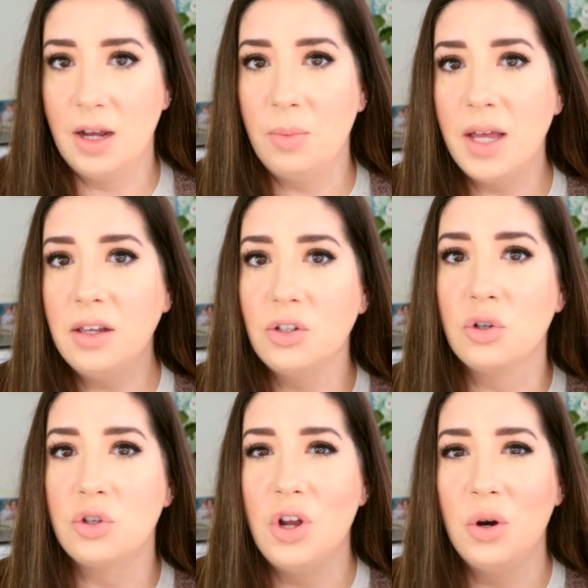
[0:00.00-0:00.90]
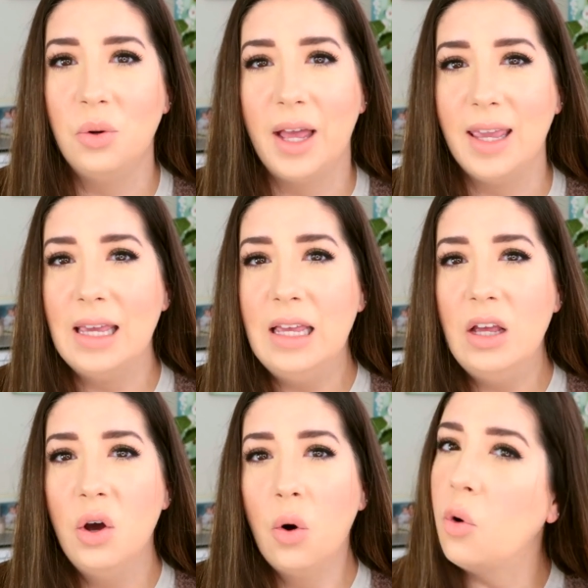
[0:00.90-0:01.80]
nail bed because there's no like
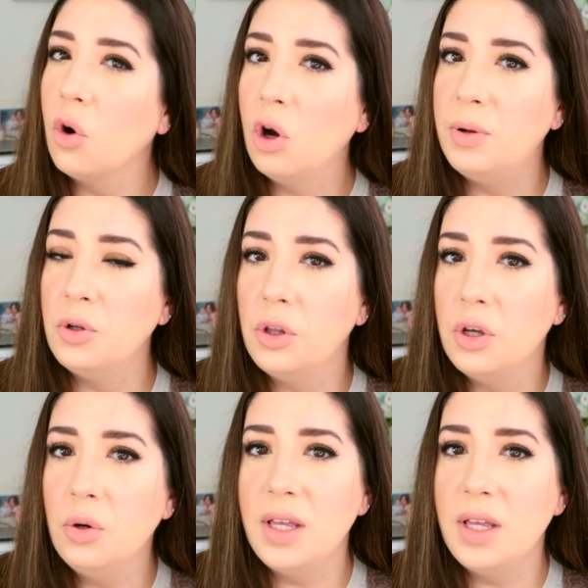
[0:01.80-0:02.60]
horrible glue.